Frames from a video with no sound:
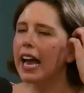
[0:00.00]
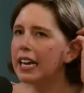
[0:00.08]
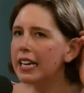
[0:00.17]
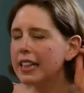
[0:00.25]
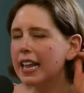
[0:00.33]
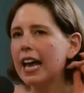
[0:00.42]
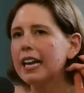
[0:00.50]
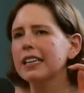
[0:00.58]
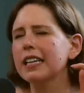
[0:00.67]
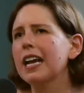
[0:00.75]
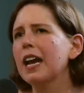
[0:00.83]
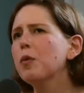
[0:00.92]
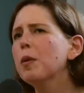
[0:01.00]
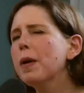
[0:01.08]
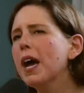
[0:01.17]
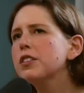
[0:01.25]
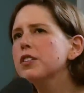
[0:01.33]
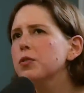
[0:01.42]
hated that and like i went
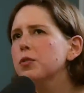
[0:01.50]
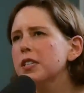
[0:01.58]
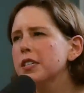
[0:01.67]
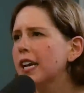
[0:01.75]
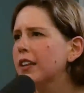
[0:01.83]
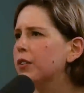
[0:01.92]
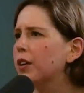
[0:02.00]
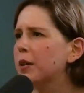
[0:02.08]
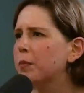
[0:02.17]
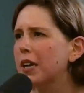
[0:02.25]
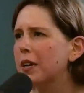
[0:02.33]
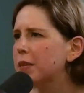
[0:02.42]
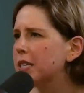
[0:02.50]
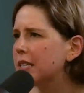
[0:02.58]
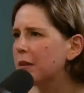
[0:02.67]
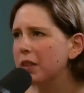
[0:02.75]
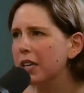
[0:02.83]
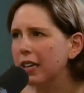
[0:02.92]
back to school in 10th grade but i missed
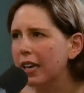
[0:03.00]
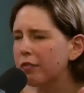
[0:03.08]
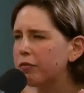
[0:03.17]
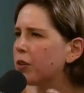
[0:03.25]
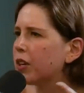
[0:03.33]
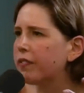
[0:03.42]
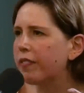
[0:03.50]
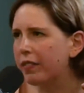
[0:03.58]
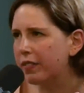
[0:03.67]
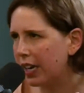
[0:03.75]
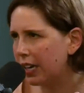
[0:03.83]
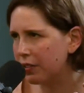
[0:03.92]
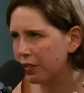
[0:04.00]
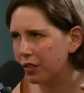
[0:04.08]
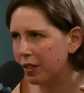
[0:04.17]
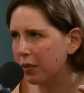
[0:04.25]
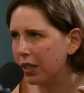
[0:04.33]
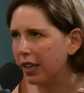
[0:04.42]
something like 45 days or
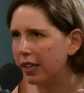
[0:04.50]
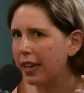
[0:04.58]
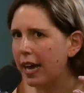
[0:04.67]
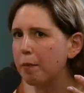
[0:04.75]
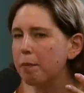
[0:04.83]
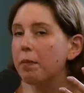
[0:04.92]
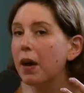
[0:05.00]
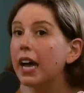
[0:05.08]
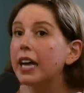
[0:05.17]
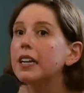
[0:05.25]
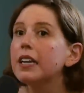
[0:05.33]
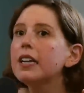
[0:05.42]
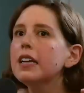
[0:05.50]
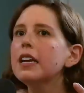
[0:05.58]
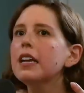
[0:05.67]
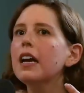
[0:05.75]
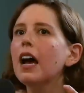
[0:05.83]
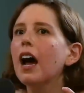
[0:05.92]
something like that but
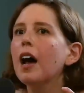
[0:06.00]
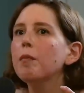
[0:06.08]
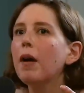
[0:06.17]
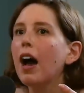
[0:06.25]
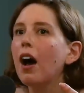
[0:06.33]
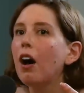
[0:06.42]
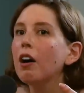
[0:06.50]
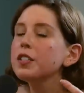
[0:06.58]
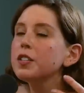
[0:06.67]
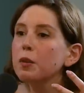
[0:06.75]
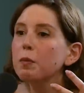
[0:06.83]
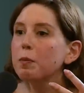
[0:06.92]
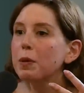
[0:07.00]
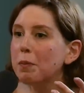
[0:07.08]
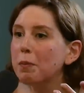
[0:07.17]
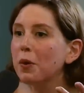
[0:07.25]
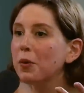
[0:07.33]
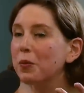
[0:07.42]
um also
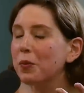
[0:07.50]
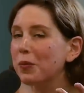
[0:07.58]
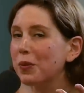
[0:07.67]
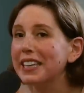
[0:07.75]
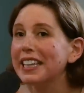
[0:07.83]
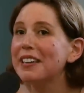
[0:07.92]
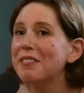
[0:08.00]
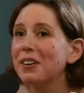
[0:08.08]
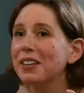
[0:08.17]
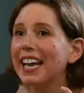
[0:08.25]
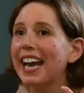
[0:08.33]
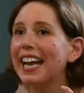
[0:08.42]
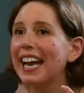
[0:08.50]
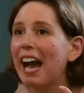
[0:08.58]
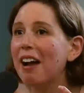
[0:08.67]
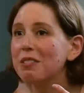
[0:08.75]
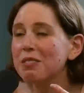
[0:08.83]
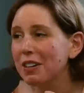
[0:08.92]
people really were like
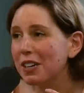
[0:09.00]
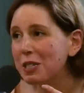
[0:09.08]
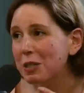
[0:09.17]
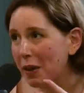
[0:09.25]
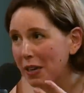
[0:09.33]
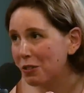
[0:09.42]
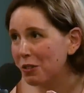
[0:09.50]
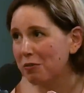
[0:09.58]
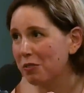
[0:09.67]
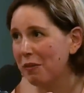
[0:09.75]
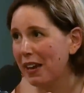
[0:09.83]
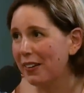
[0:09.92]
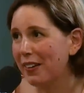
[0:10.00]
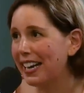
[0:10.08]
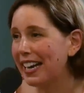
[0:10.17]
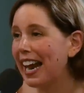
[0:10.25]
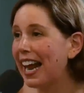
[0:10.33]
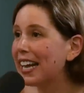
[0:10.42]
i was very special for my
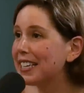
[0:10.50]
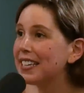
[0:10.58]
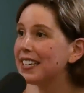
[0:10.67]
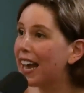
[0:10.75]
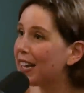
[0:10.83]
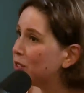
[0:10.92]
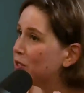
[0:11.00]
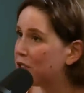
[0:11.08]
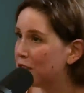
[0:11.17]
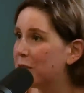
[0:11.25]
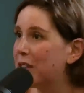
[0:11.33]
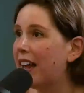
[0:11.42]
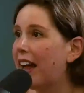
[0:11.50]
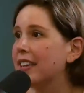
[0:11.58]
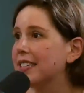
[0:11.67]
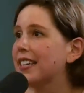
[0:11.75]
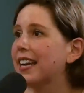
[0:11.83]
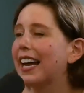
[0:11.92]
grade and i got to not do gym
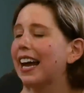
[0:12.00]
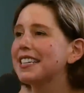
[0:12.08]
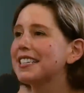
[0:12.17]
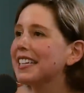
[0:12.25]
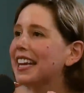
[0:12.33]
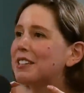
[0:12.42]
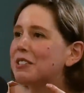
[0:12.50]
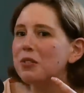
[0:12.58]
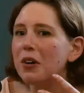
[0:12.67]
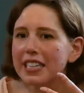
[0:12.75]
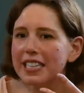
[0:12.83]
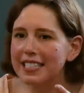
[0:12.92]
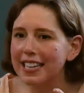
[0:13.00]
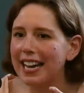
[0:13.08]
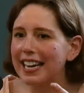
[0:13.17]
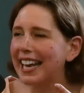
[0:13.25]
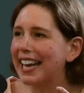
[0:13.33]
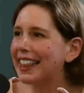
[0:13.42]
class and i got to like do all these
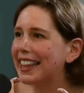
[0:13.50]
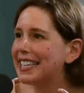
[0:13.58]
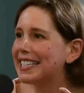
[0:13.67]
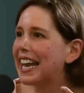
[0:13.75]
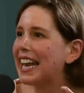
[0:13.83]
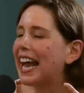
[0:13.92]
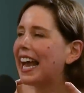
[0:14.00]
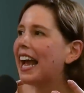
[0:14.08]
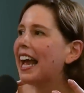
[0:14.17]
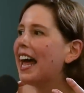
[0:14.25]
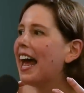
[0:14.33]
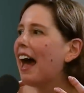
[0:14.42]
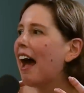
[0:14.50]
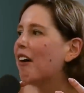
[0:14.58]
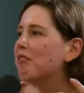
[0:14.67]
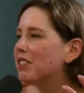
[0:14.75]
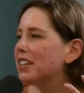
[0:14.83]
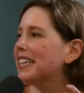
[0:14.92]
kind of like things and i
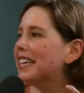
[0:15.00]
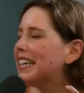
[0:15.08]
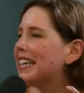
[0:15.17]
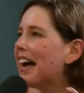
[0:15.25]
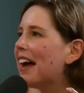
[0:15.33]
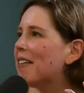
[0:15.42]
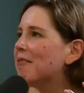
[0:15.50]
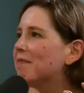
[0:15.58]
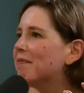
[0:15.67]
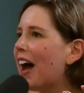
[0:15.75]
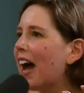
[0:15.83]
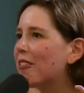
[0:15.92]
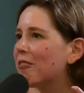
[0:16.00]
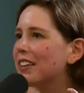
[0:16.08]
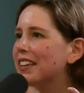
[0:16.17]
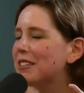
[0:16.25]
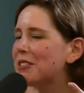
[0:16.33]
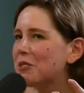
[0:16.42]
really um i
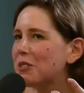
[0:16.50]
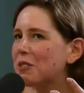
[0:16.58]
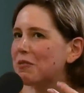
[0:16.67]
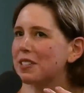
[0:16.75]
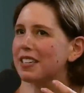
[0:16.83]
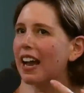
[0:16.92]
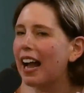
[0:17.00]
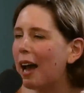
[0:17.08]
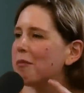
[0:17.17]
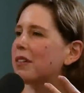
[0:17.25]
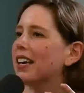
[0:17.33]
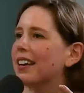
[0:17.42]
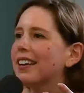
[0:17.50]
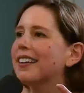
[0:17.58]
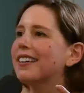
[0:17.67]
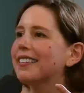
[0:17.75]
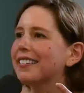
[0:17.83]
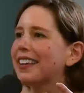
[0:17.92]
really sort of was like i'm
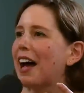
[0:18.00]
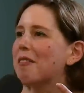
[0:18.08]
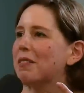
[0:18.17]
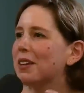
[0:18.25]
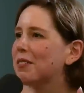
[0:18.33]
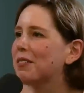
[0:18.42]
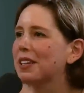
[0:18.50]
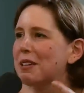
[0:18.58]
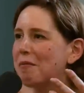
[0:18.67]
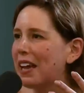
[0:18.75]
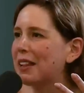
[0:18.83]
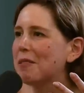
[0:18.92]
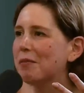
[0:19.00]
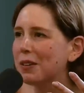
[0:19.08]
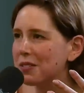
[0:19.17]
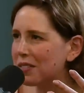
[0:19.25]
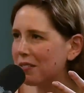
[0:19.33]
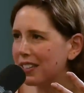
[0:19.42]
gonna i'm gonna really make the
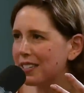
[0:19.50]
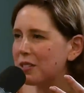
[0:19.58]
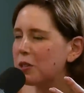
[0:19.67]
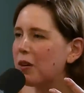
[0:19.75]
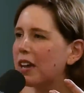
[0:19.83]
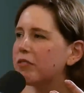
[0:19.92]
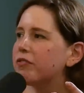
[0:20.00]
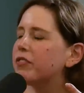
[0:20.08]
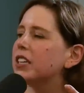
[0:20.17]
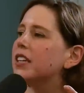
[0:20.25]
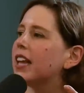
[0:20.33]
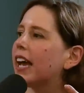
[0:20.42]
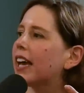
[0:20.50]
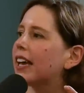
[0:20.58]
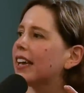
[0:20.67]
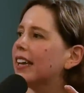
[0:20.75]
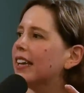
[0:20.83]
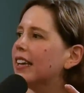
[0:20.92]
most of this so i mm. feel like